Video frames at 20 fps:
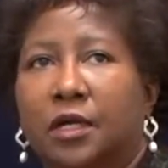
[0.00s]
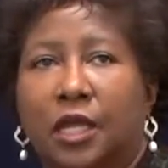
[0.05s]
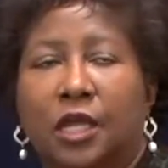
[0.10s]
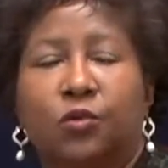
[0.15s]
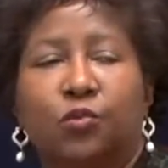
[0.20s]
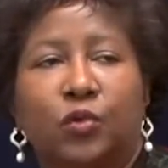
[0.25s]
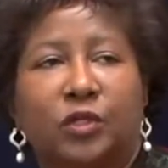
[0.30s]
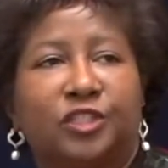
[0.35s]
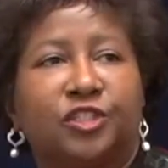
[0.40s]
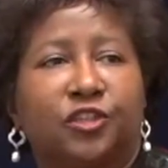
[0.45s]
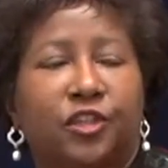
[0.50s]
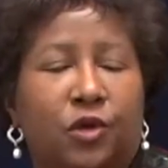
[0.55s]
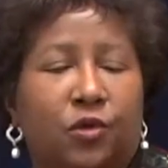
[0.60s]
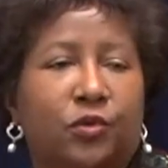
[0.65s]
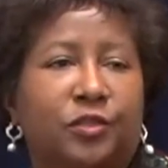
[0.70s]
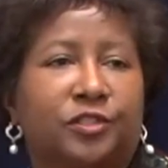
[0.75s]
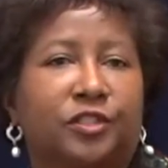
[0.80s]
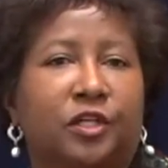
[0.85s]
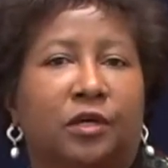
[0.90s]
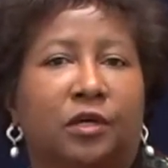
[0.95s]
in which there
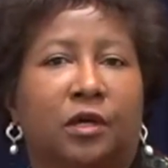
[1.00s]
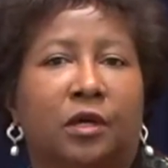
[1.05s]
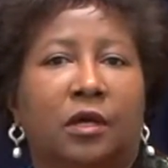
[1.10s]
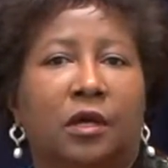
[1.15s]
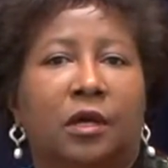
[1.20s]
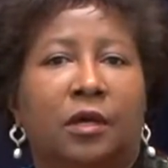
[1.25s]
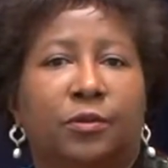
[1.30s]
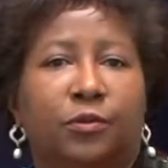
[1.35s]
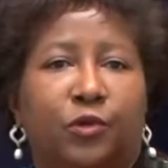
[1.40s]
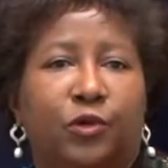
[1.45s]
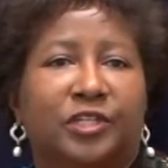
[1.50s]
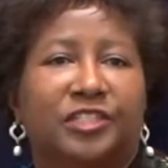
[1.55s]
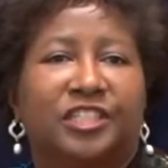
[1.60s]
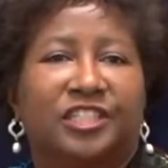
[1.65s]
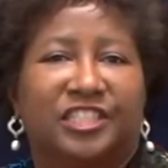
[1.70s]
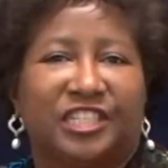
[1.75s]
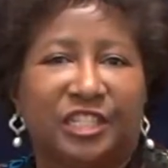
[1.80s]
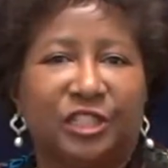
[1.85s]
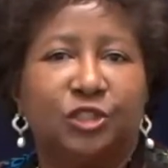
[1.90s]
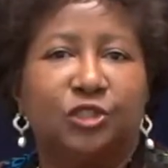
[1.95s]
was a
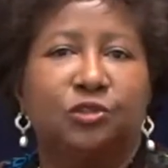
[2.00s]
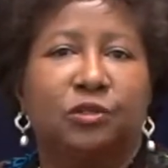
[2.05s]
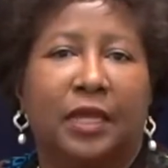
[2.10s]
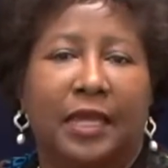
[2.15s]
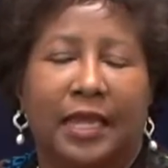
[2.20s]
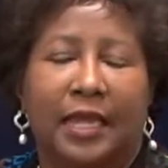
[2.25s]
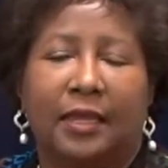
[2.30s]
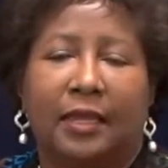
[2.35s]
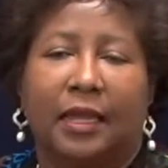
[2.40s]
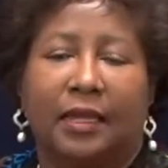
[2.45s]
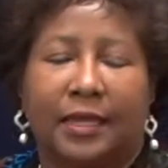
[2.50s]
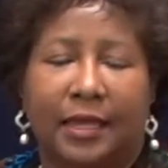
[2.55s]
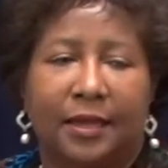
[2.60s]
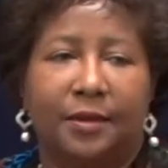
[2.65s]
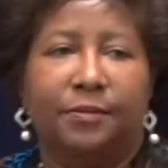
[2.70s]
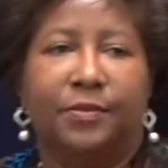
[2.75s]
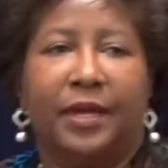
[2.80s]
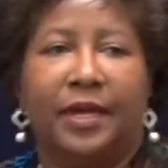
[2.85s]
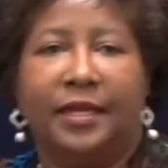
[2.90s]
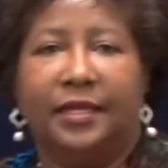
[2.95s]
presidential
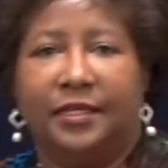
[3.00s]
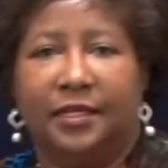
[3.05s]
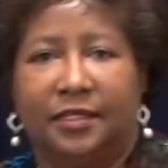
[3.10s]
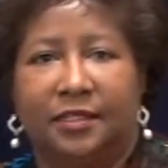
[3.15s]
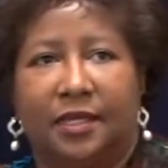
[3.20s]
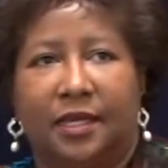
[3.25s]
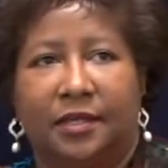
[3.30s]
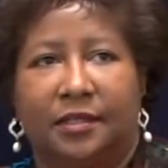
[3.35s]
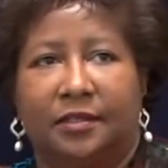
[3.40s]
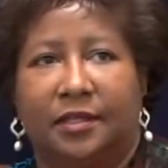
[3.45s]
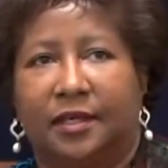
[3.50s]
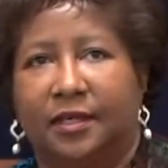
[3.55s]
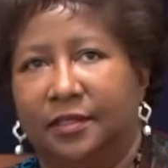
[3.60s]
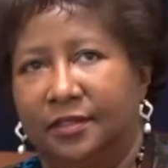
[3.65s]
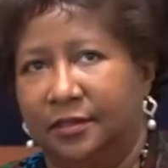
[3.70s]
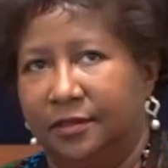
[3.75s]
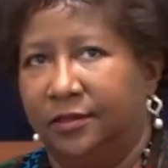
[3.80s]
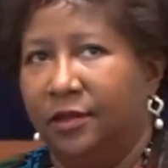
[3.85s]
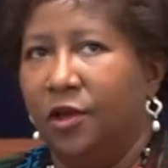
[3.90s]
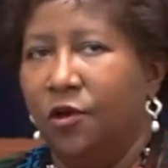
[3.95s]
campaign,
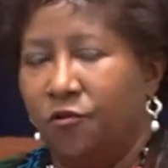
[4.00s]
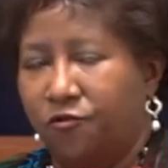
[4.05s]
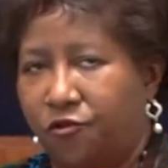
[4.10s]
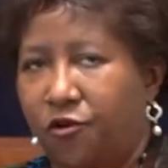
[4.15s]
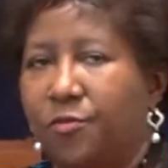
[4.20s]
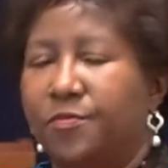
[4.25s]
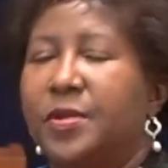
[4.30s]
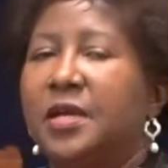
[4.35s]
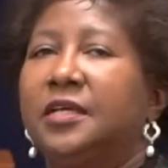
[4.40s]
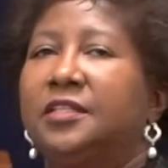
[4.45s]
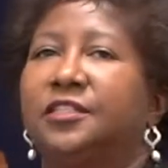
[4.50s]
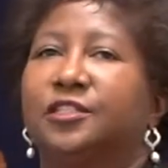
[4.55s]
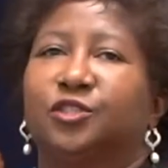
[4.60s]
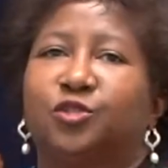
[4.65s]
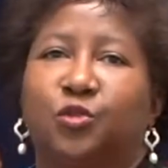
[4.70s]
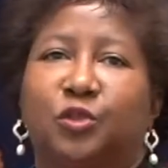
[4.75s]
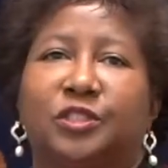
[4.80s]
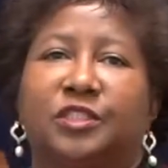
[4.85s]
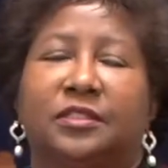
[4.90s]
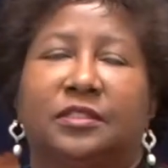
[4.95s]
and for me
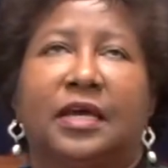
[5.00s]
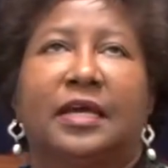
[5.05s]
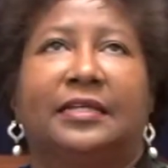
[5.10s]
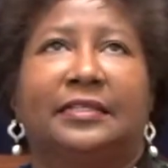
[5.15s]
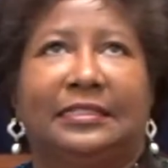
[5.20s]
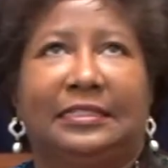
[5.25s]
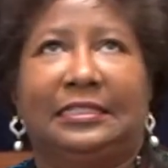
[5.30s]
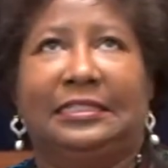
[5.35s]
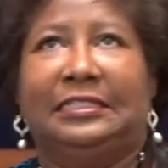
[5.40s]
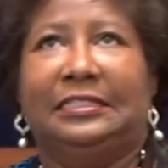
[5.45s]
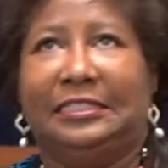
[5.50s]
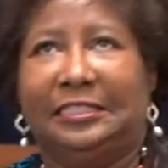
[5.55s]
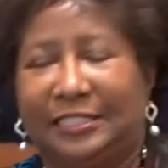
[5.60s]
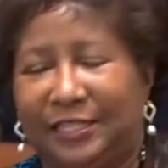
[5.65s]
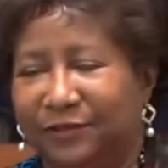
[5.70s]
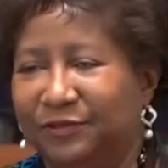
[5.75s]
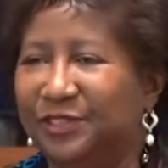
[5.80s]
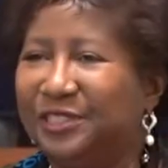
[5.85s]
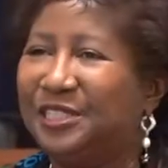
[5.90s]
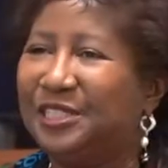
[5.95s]
this was
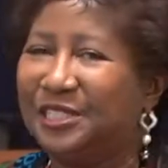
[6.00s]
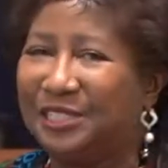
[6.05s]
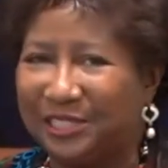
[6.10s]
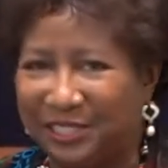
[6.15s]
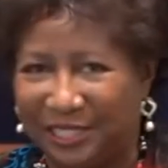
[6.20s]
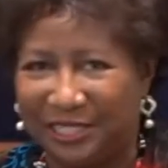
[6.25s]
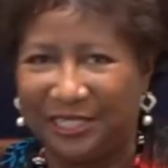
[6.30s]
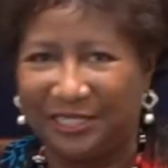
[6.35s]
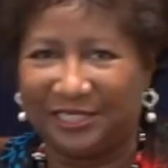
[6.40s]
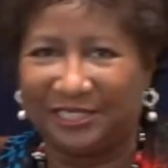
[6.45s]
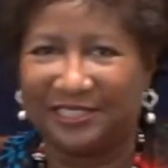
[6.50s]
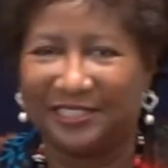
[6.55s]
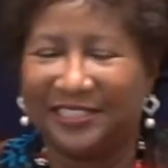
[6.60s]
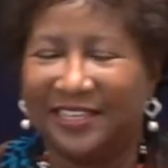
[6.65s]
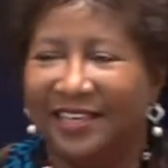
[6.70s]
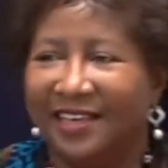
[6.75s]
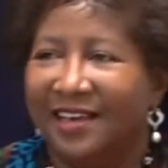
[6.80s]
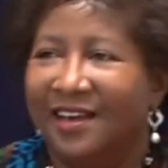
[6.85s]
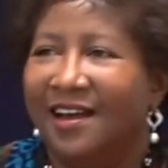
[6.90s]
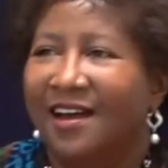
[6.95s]

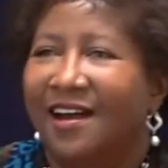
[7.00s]
1976,